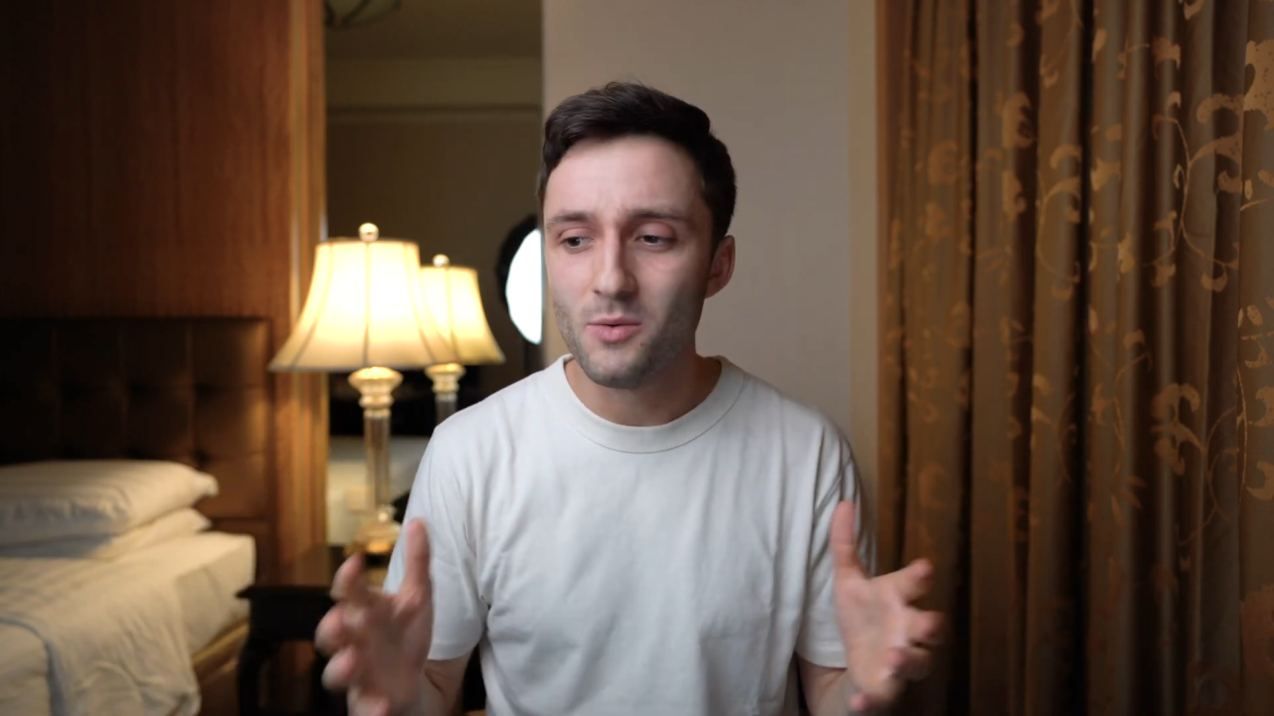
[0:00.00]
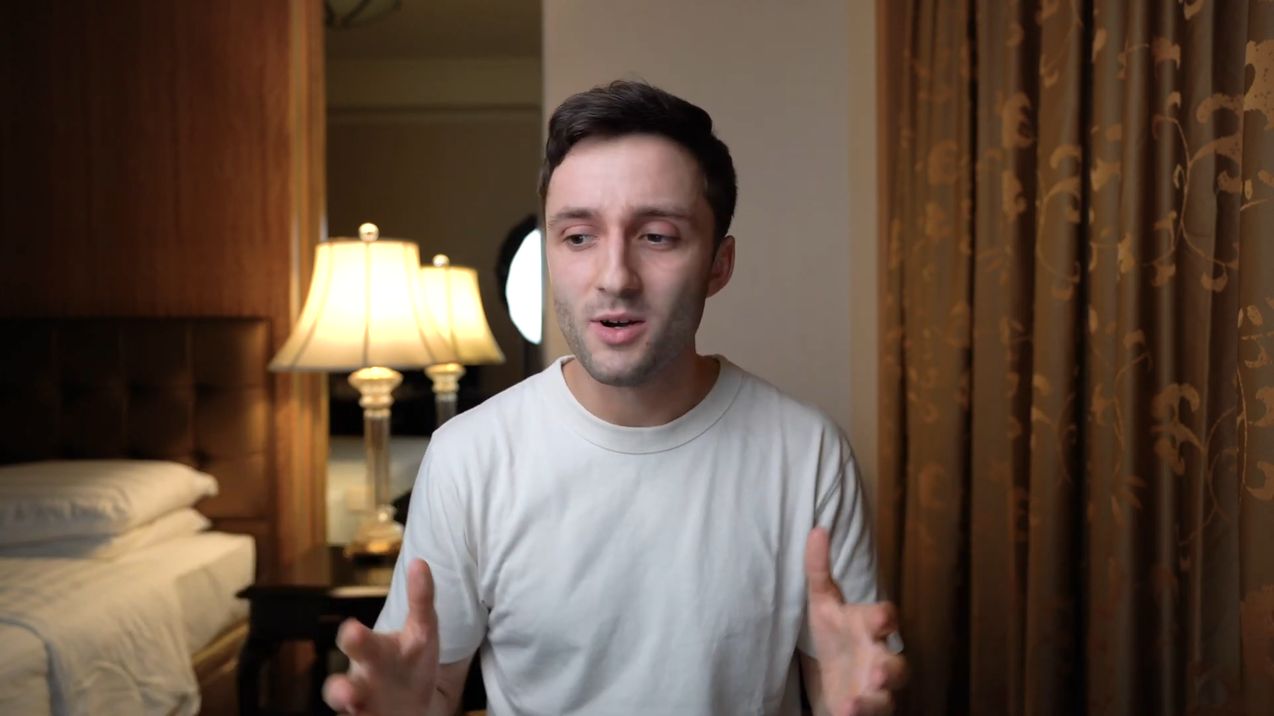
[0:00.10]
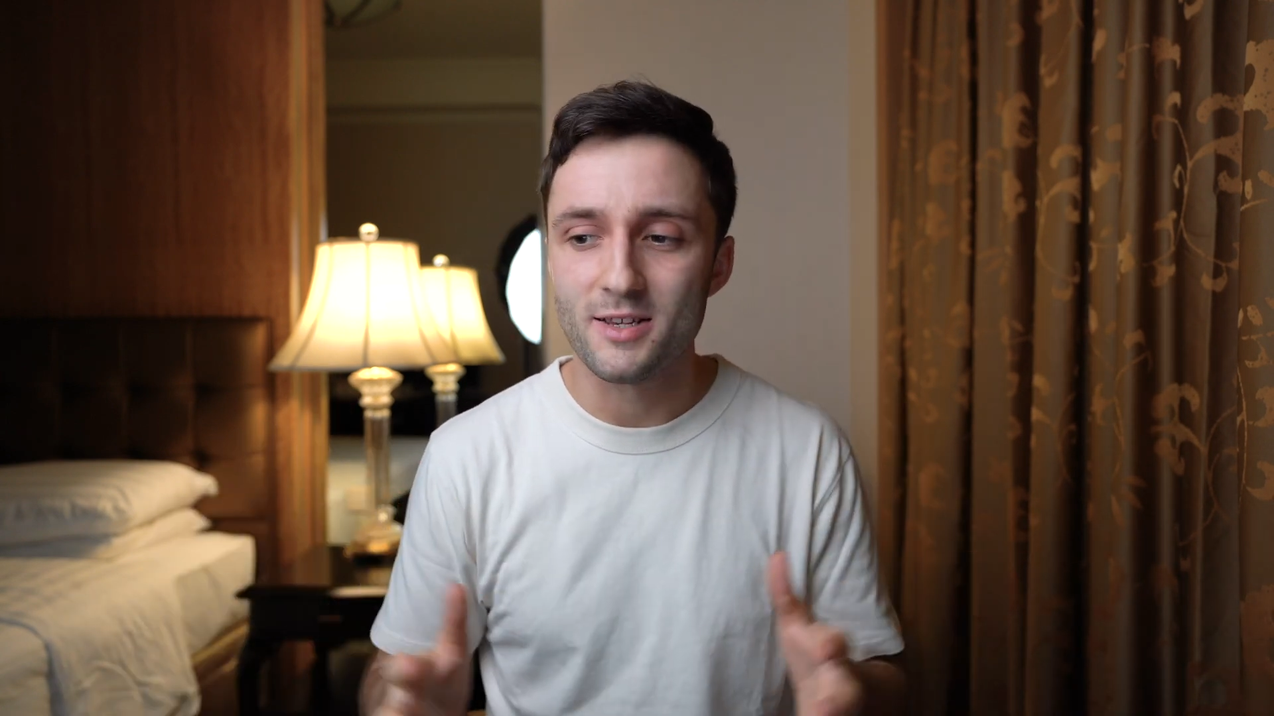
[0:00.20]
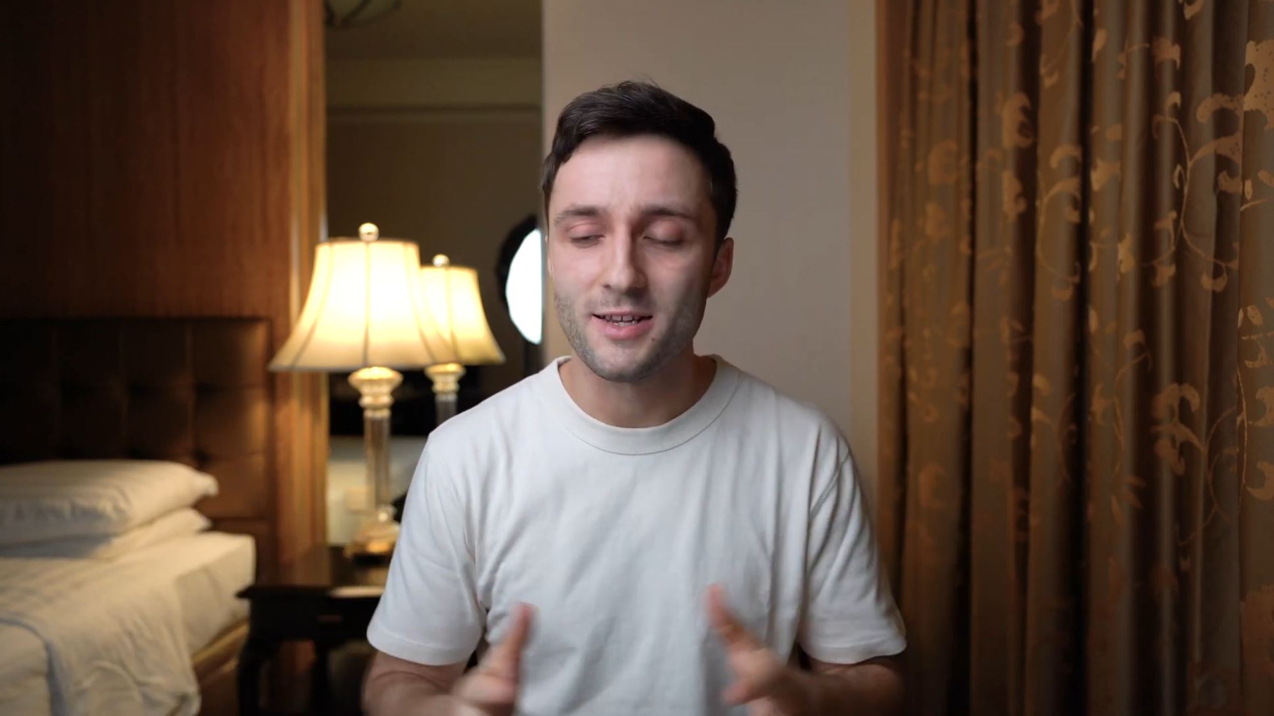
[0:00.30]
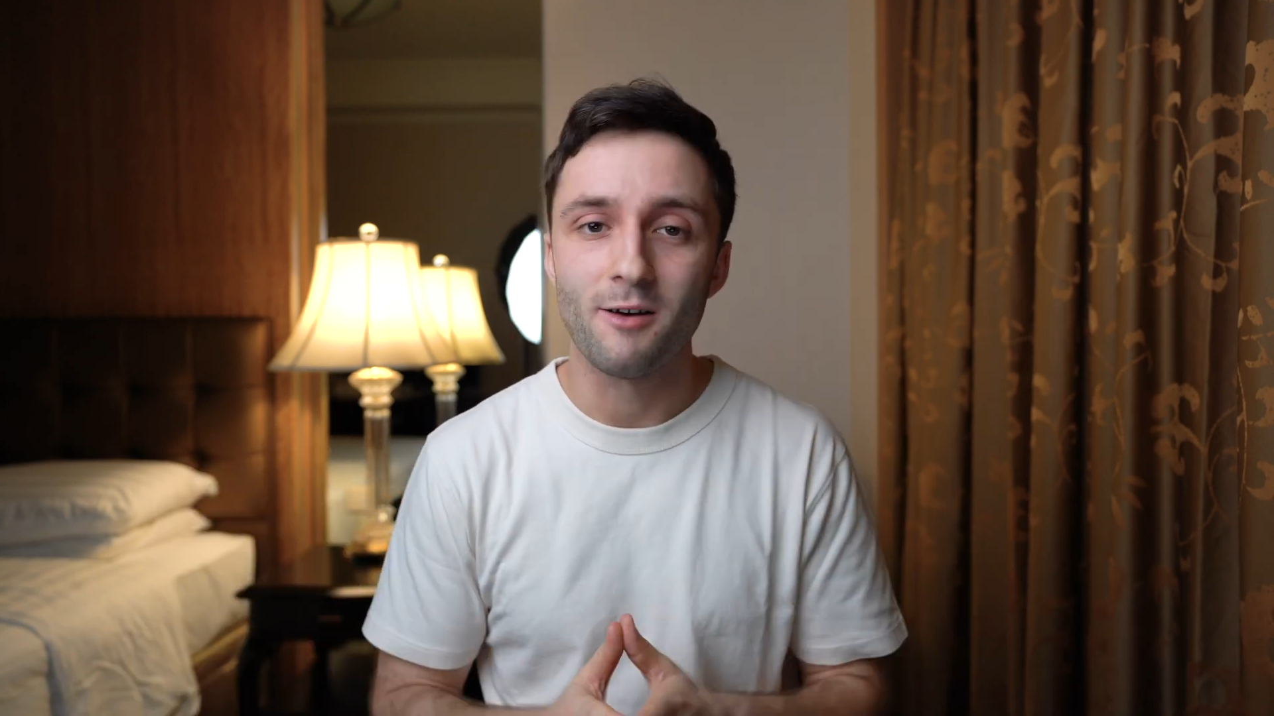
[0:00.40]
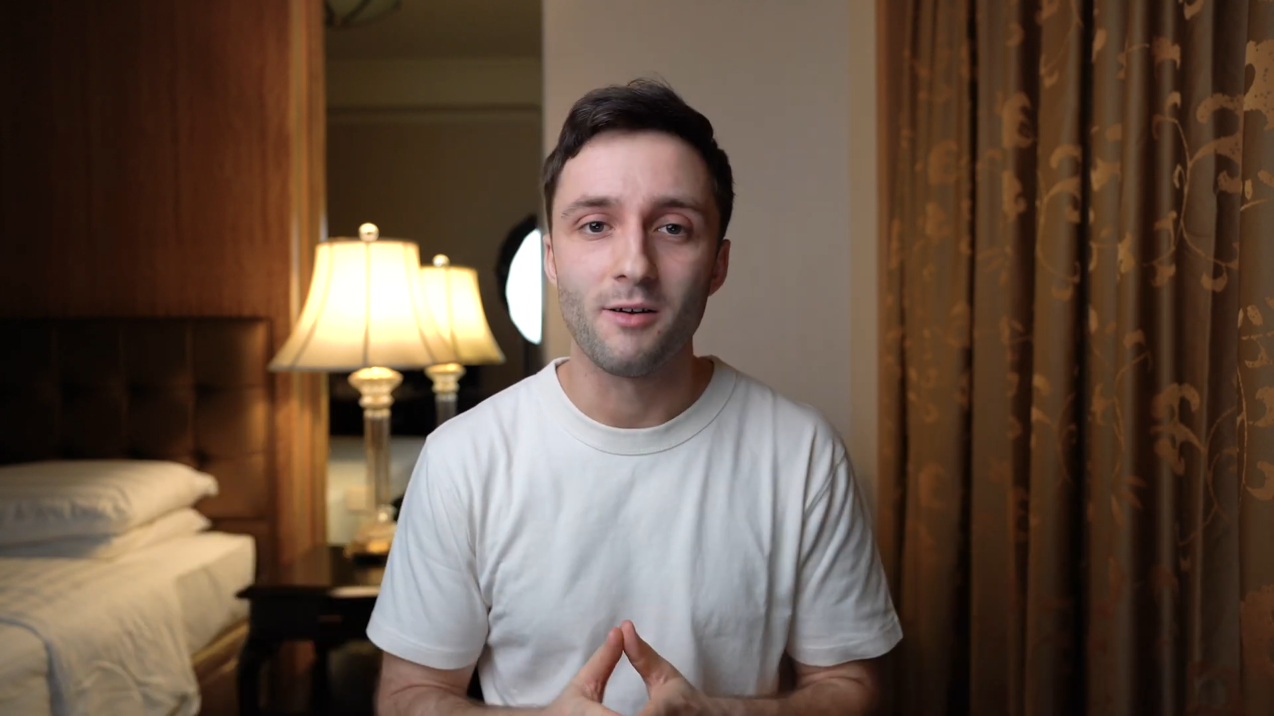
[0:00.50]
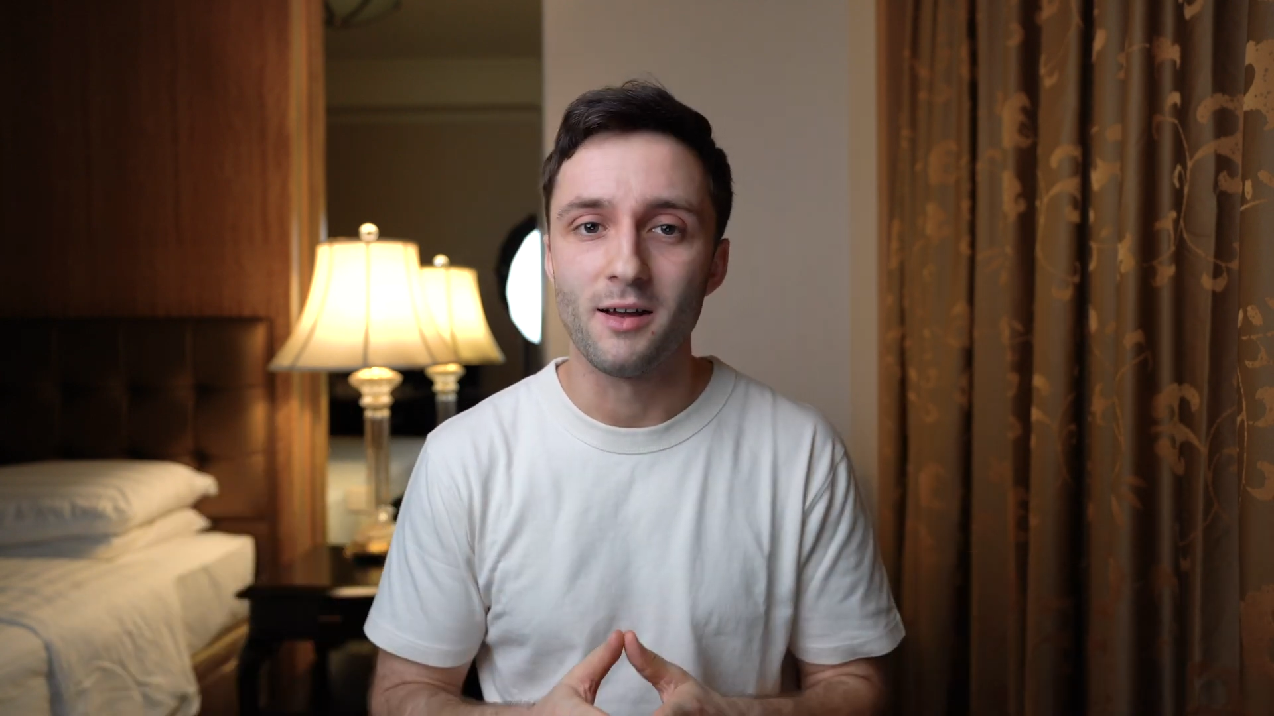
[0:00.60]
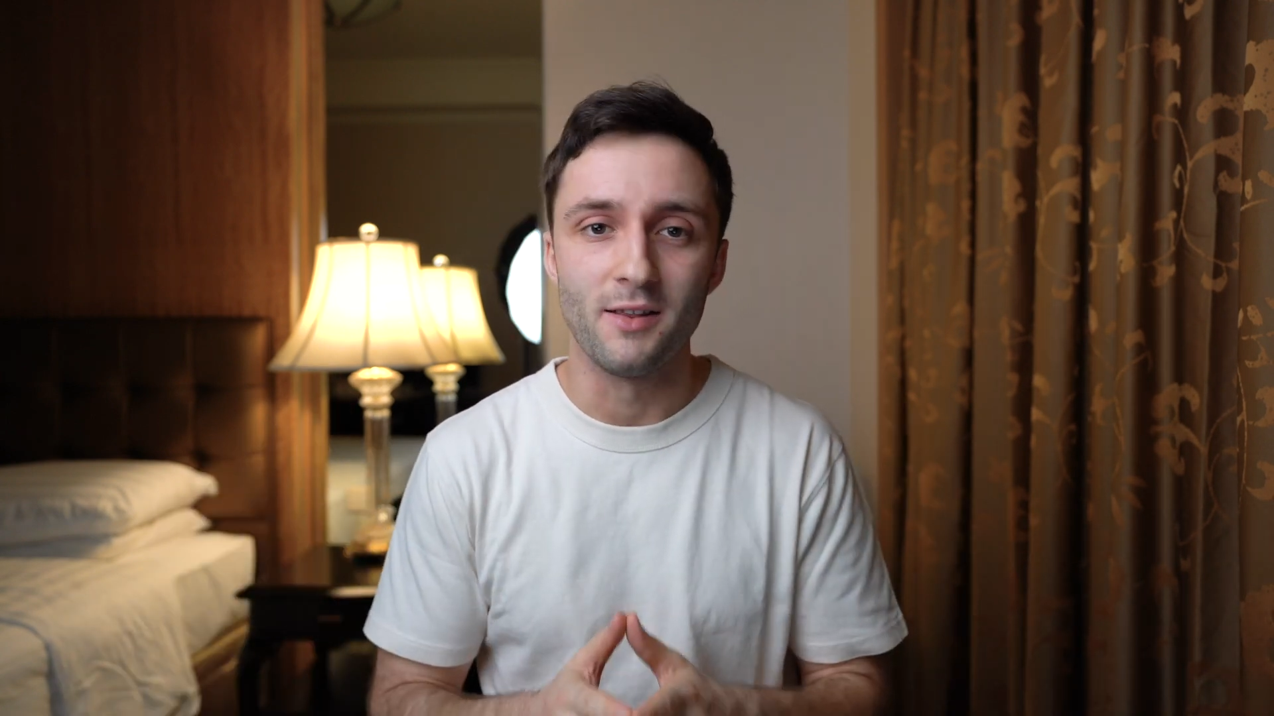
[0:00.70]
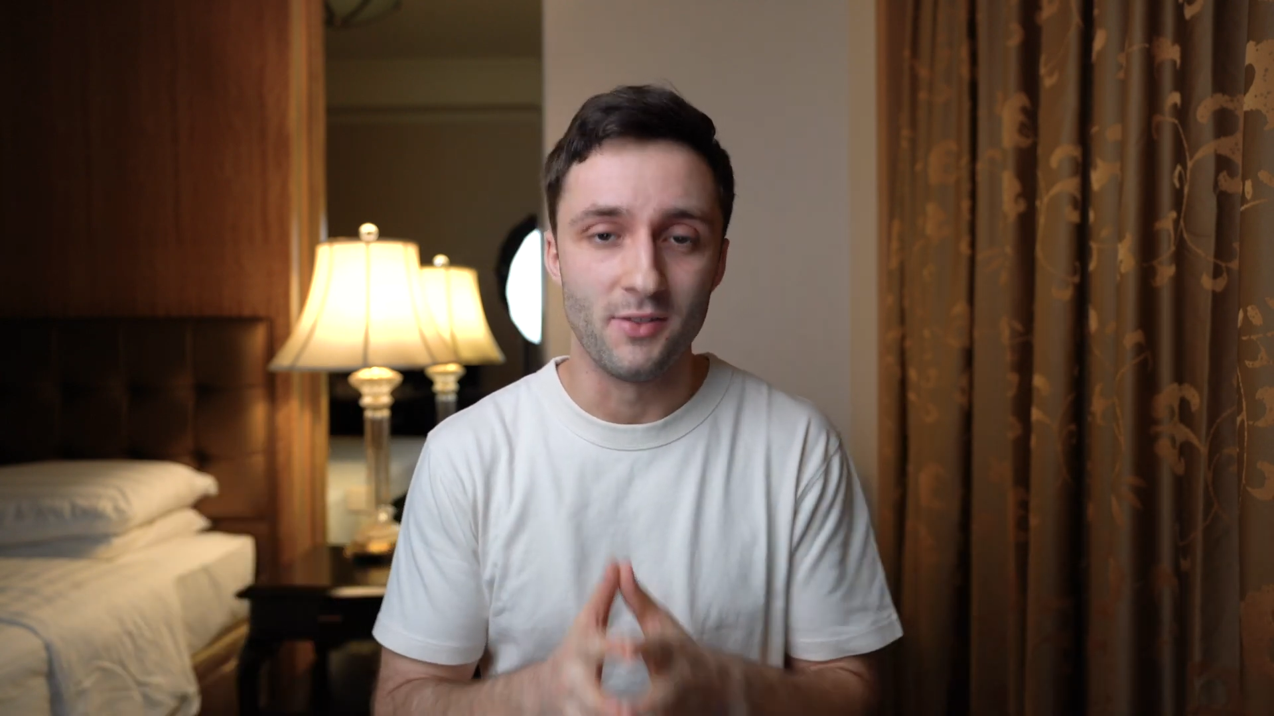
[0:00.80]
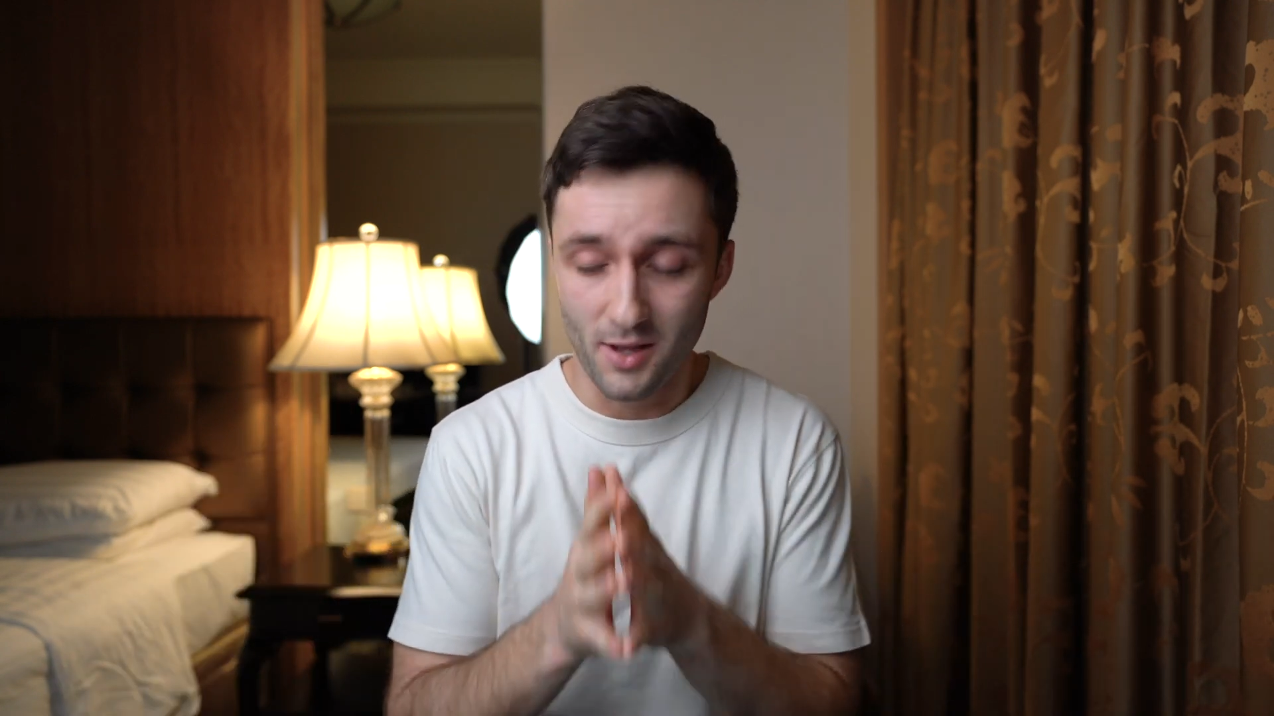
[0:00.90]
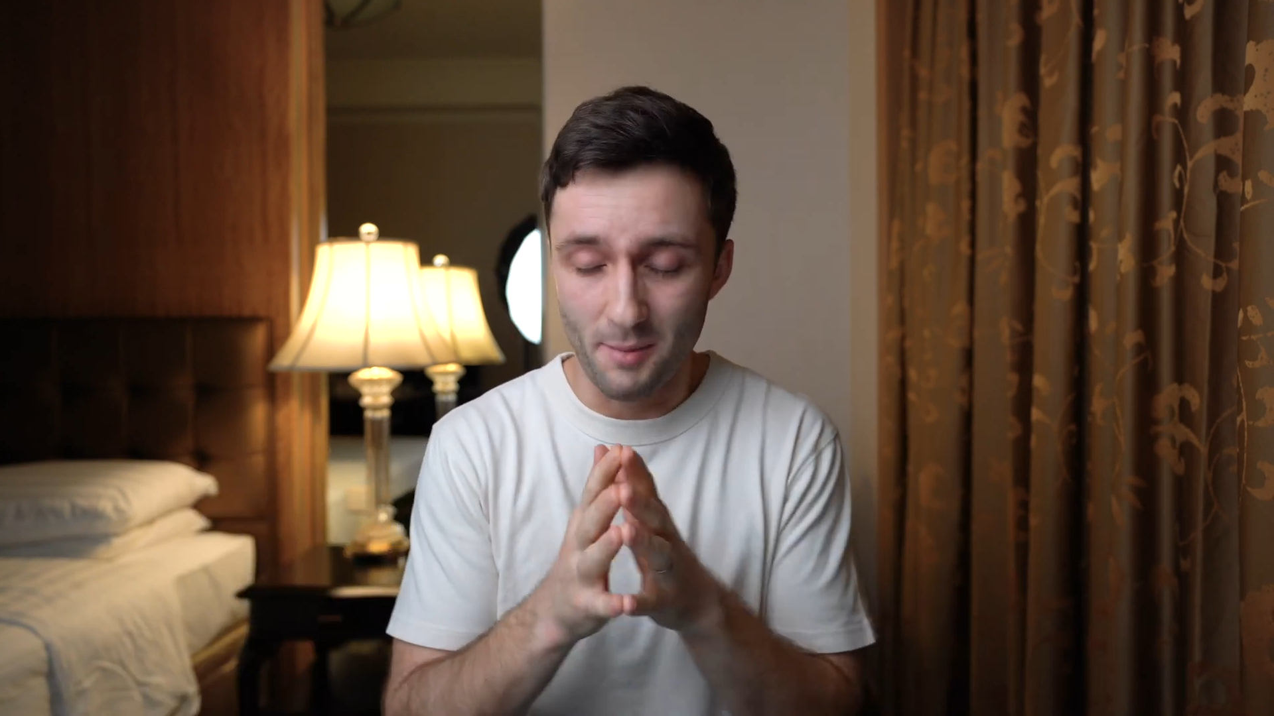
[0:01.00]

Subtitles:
works out at